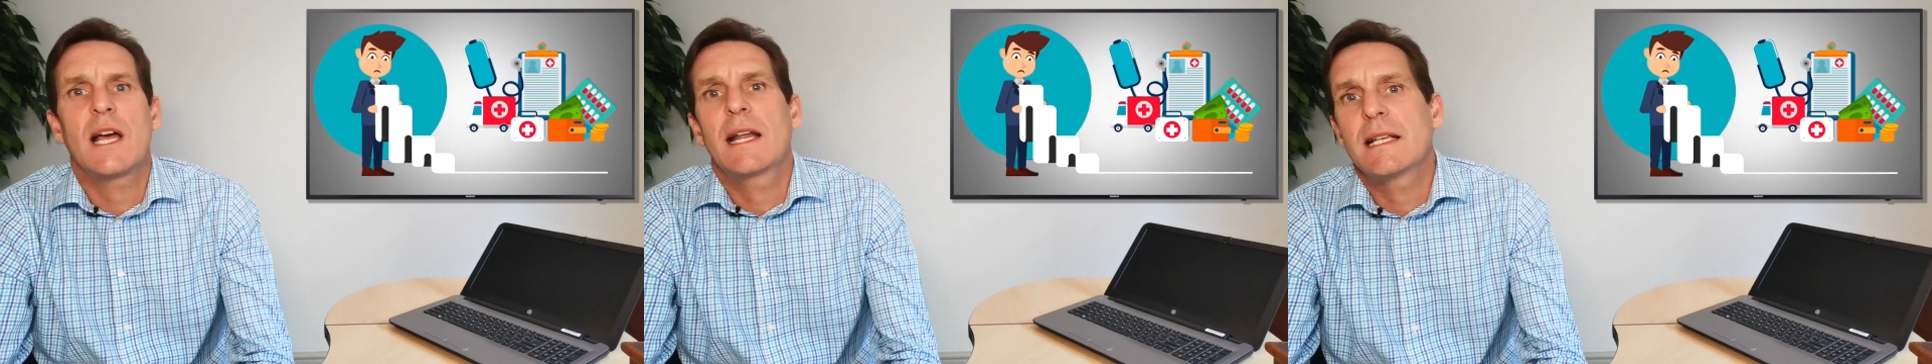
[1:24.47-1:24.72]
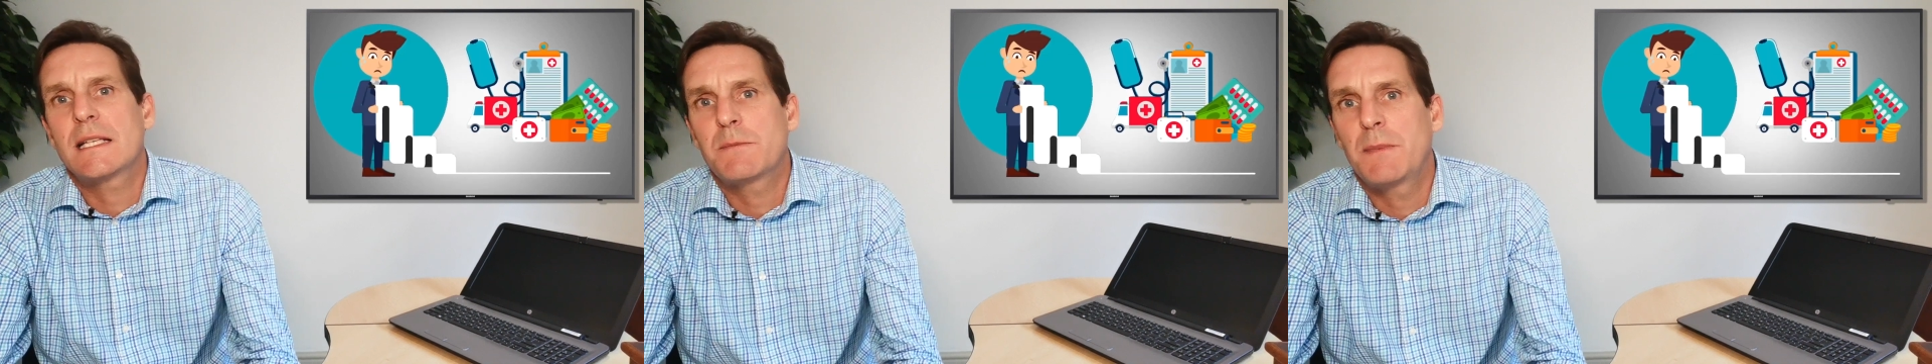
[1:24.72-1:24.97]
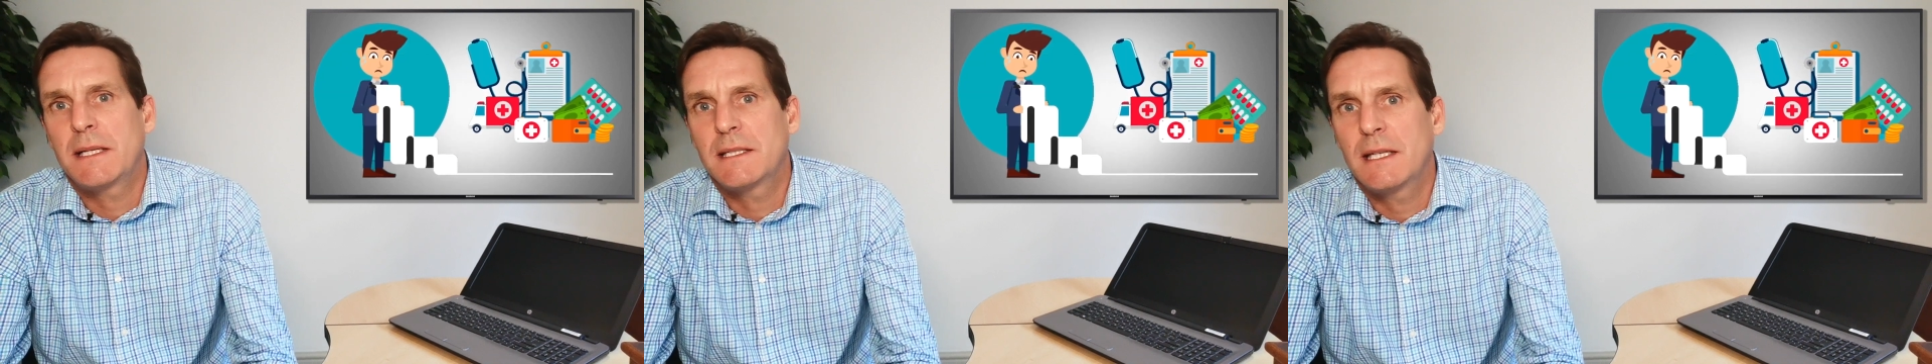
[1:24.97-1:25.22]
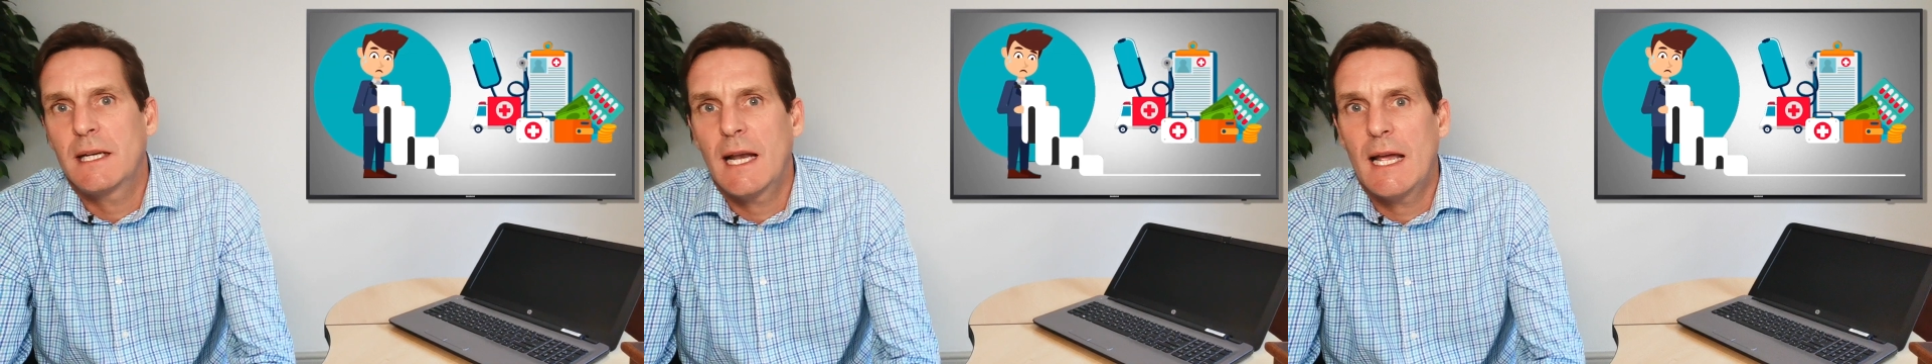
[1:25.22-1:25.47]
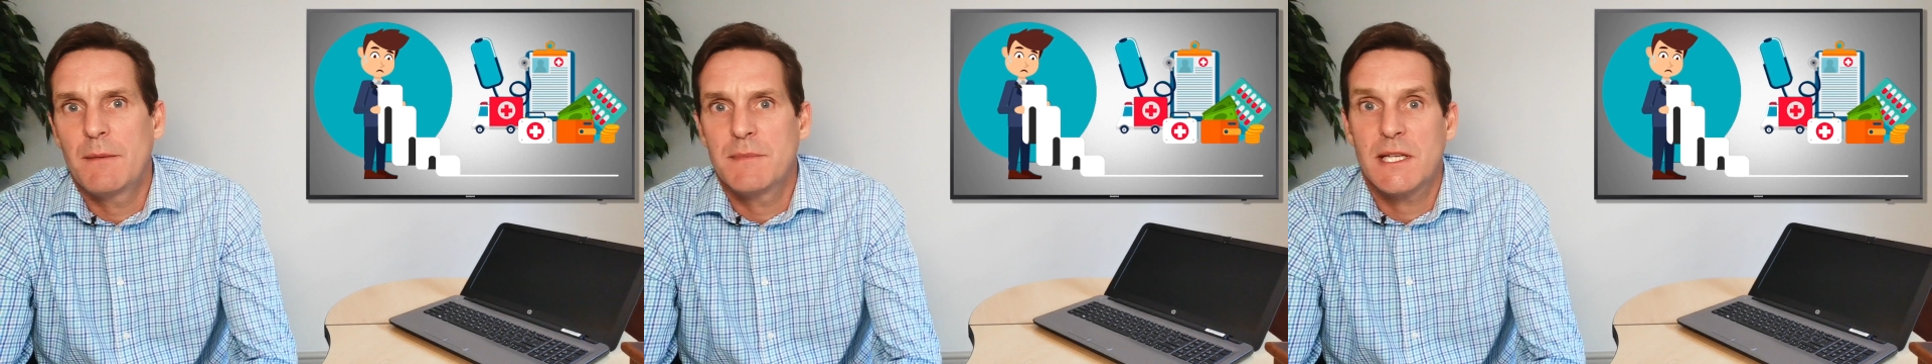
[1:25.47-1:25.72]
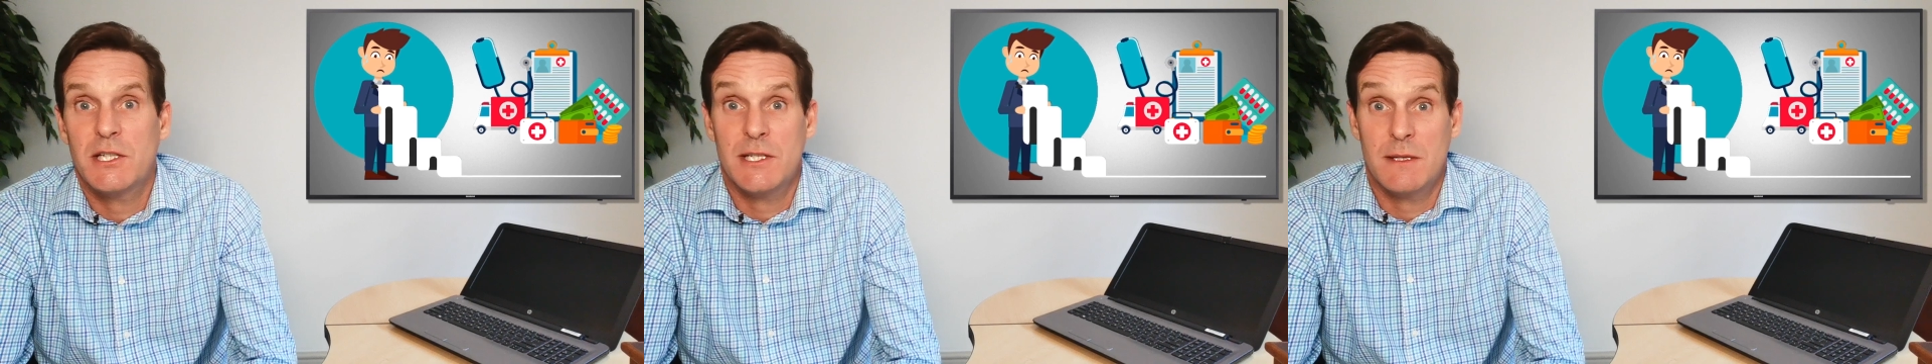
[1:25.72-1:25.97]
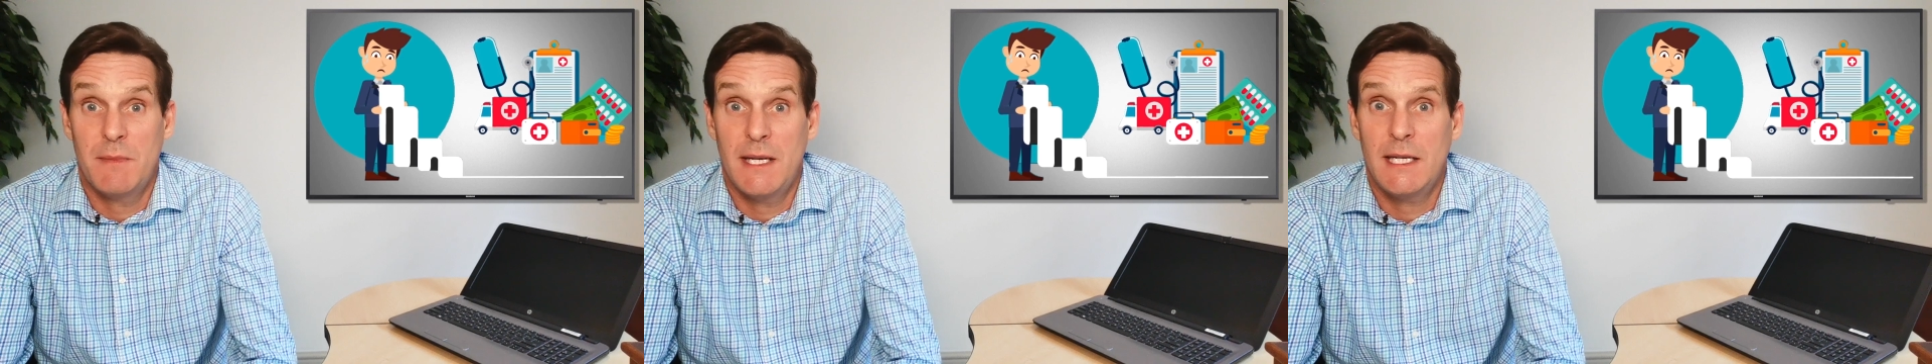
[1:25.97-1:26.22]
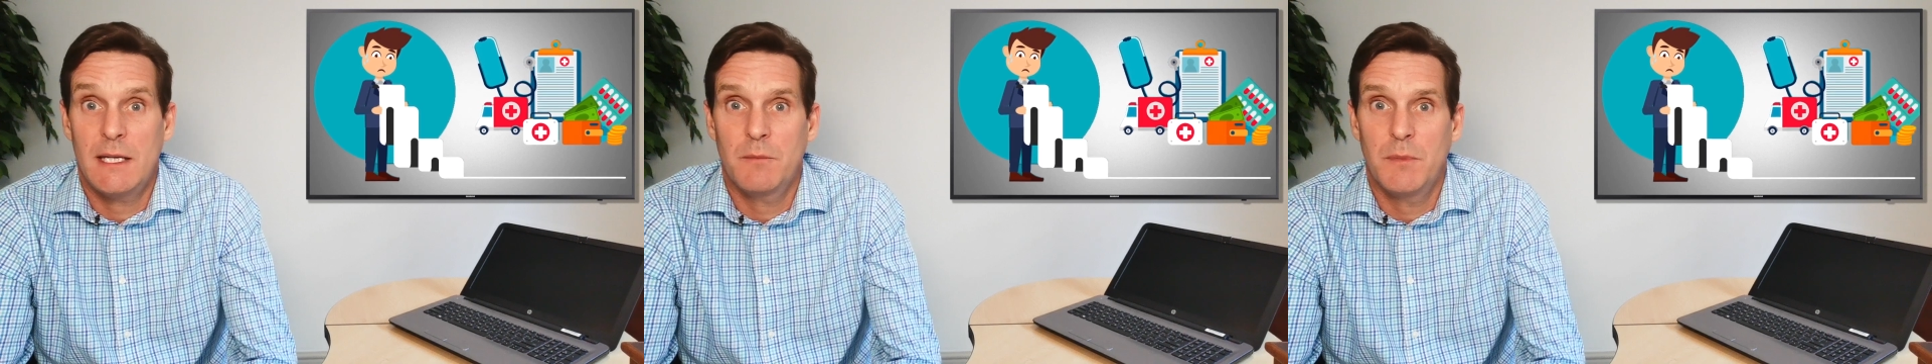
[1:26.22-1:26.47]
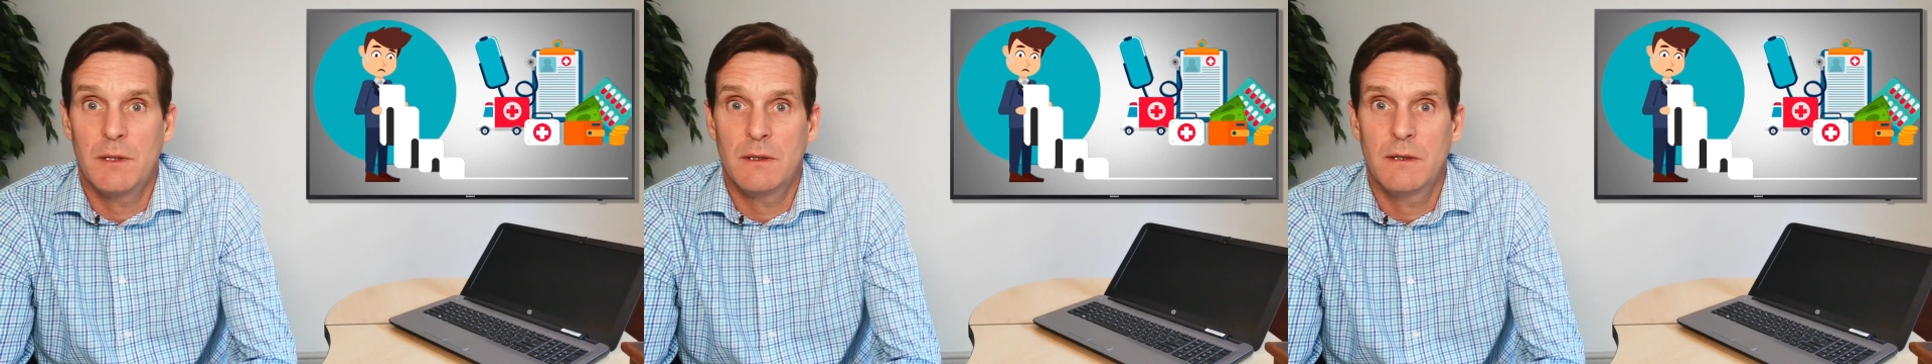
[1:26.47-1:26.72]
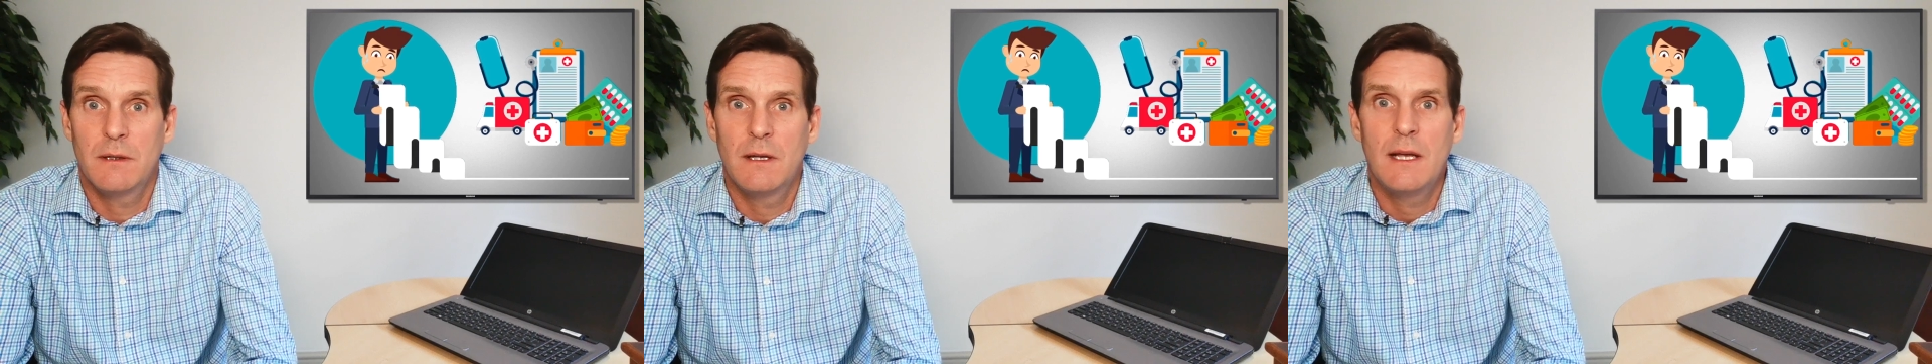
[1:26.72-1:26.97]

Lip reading: unexpected claim such as a medical bill.